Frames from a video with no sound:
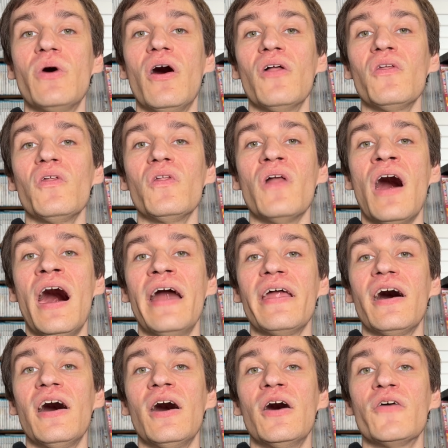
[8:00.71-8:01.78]
a lot
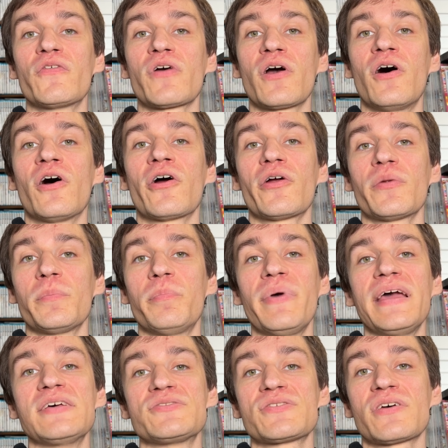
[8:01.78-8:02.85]
of
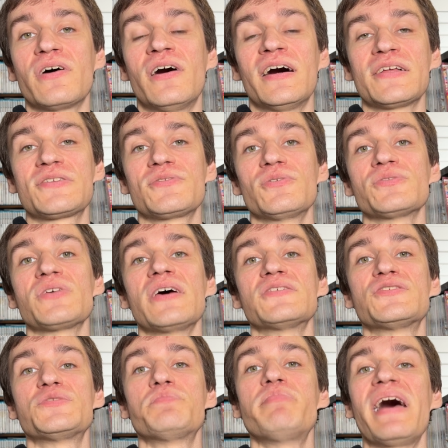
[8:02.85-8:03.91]
cart-based consoles,
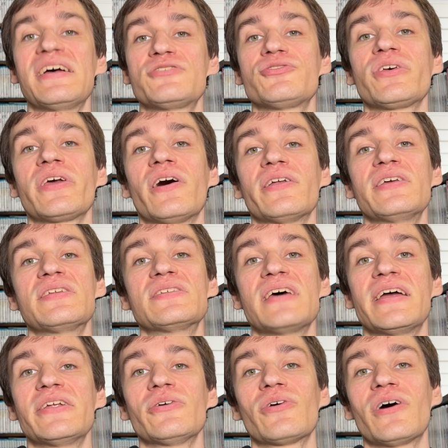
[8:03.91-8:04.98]
especially on
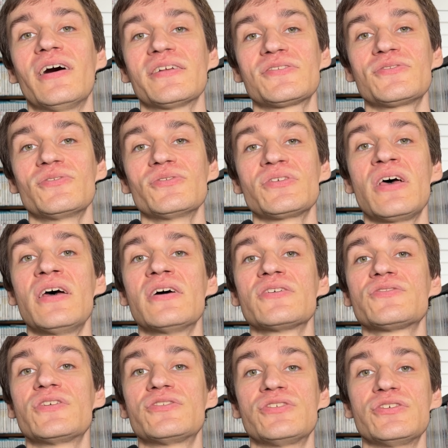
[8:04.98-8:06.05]
Nintendo consoles,
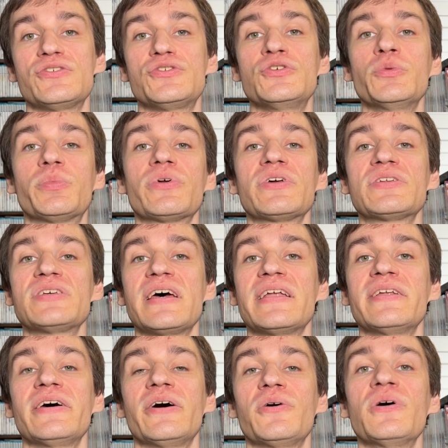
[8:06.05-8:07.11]
such as Super
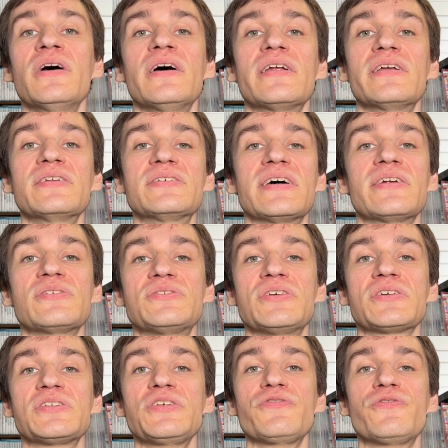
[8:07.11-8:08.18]
Nintendo, Nintendo
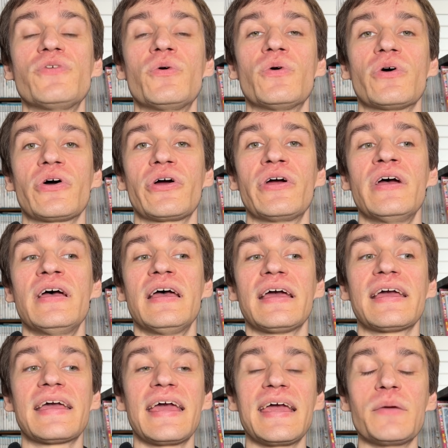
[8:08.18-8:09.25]
64,
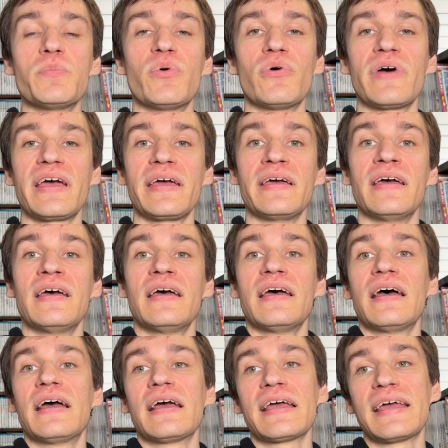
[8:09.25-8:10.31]
Game Boy
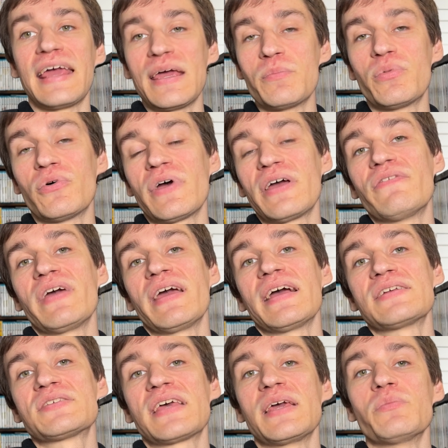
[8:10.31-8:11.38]

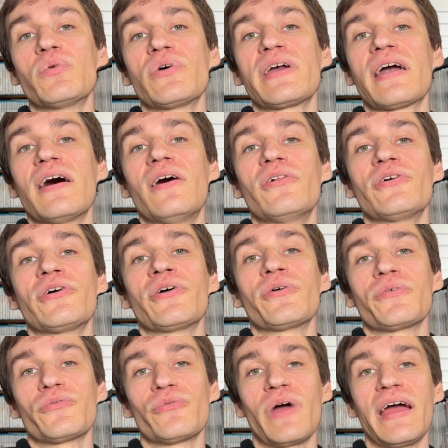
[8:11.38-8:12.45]
Advance, Game Boy Color,
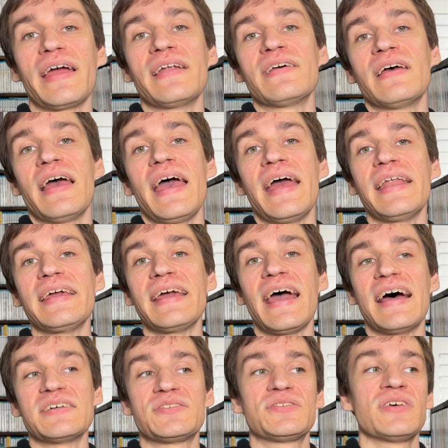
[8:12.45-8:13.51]
right,
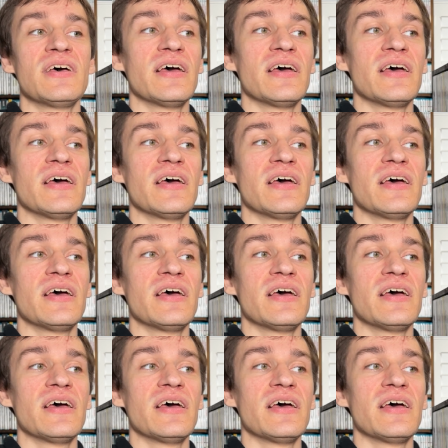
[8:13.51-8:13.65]
NES,